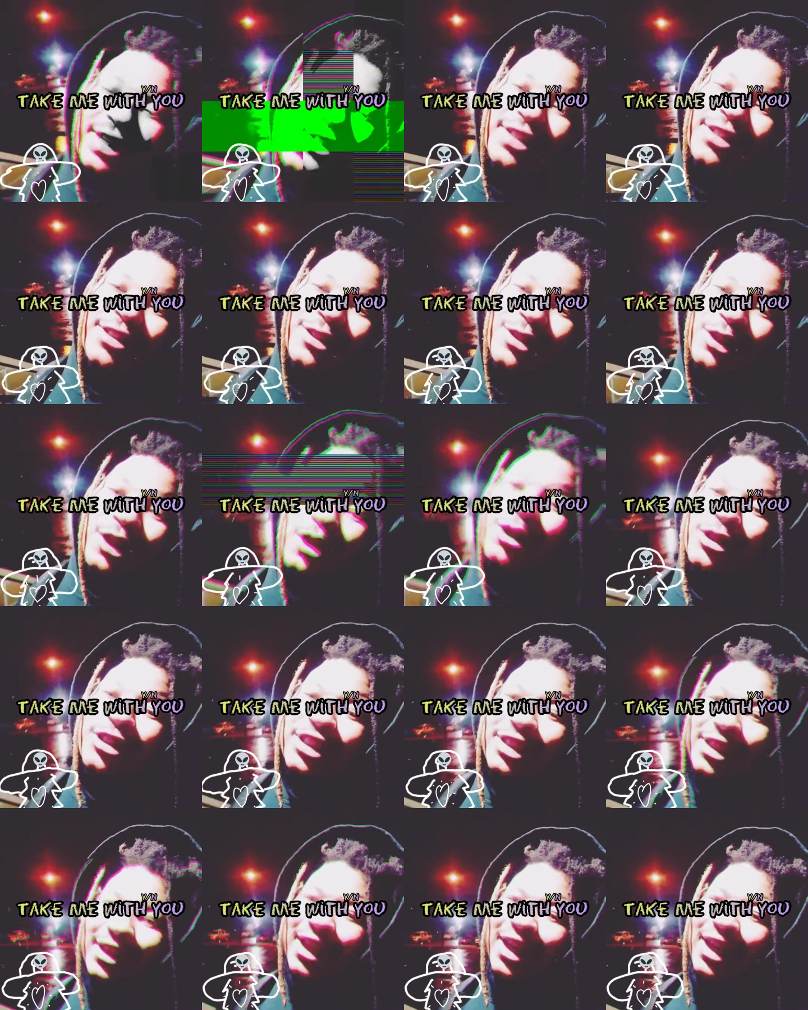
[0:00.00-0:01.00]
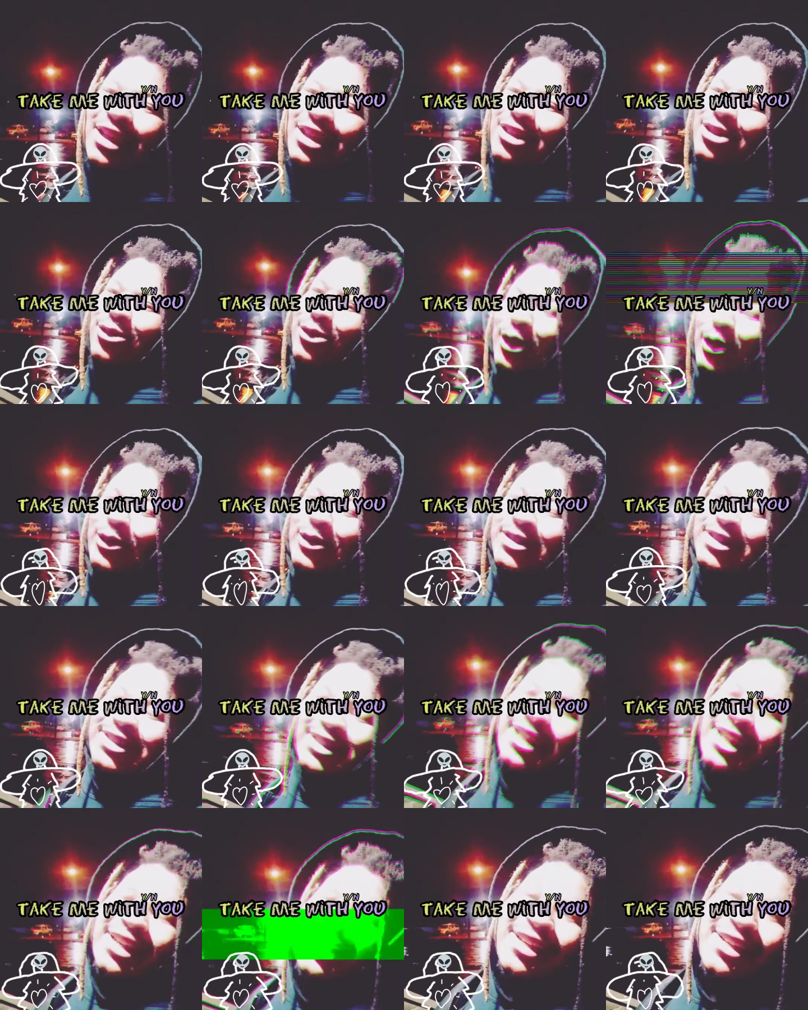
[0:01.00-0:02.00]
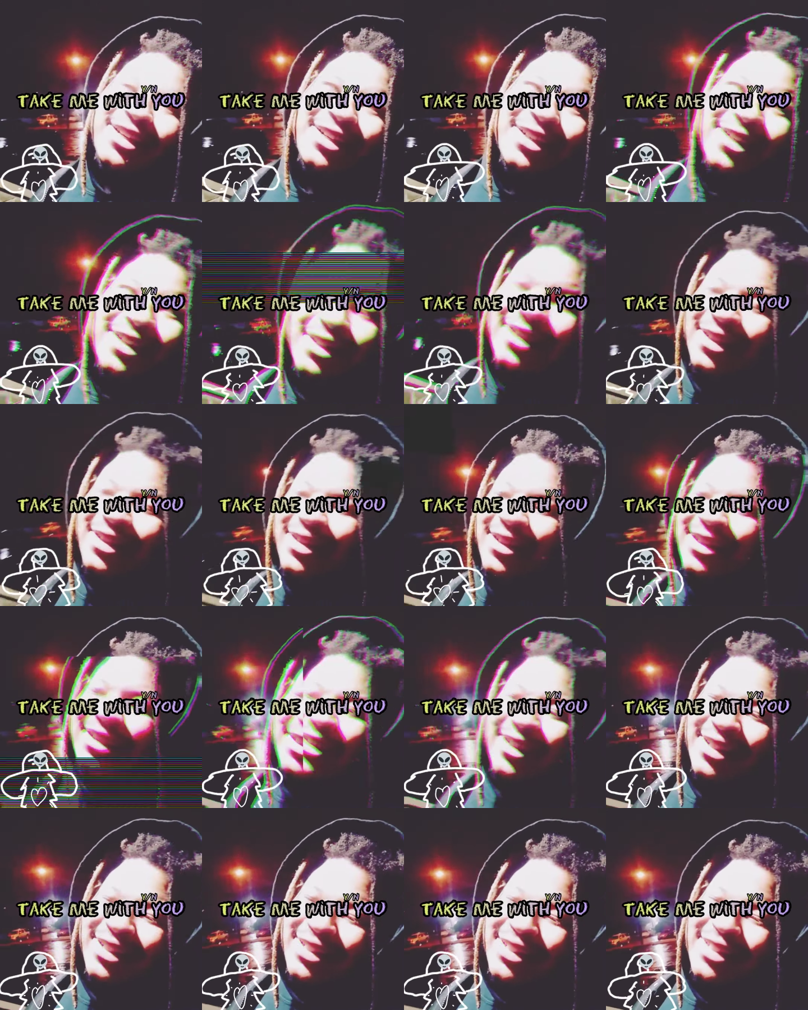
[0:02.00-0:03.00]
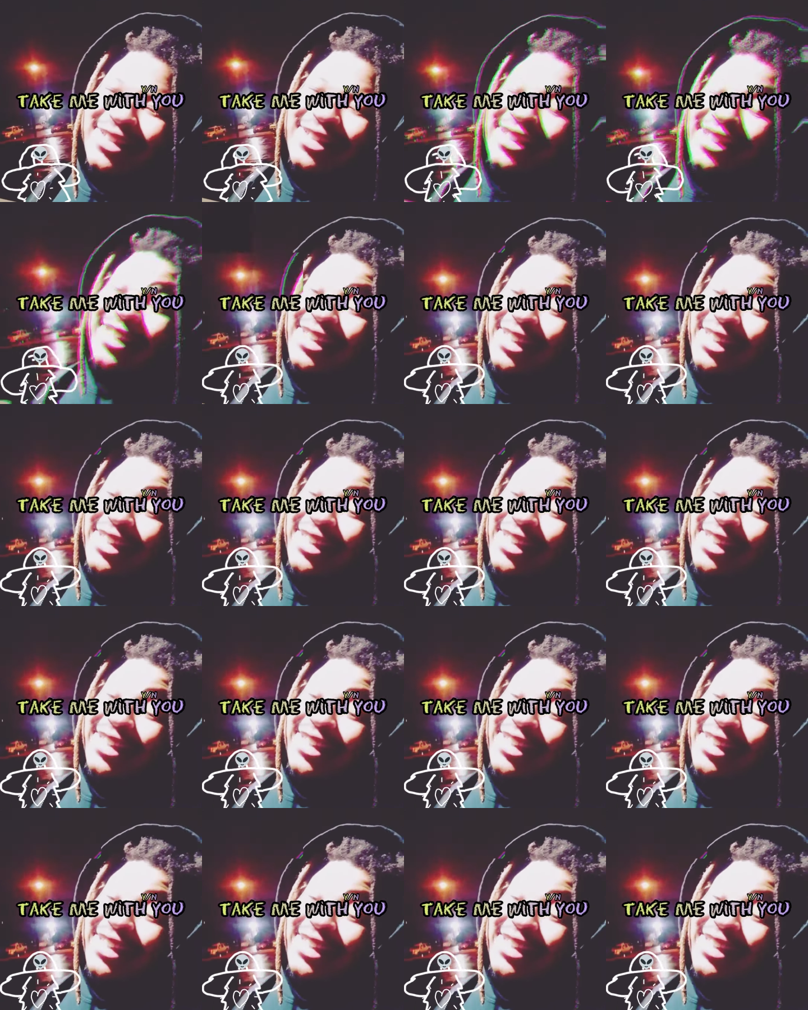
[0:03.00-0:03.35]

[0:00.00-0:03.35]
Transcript: [unreadable: no face in view]